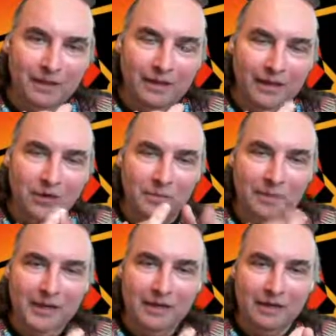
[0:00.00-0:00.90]
it could
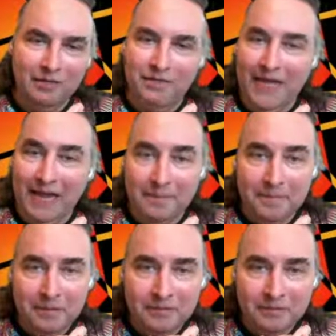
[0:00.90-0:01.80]
be a
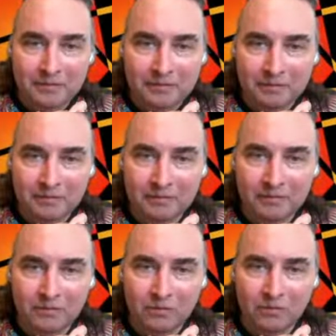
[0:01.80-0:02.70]
VM
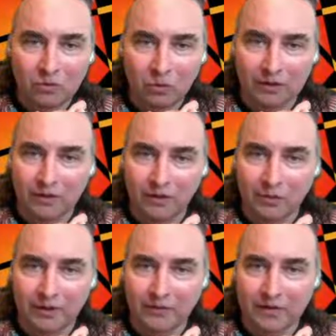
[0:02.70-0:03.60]
or
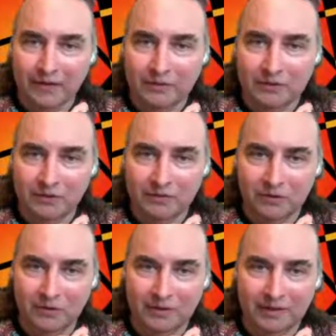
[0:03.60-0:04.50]
another kind of
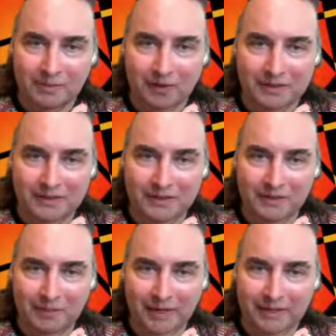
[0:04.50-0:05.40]
server that processes
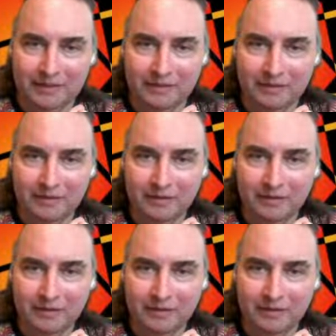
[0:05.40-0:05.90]
packets.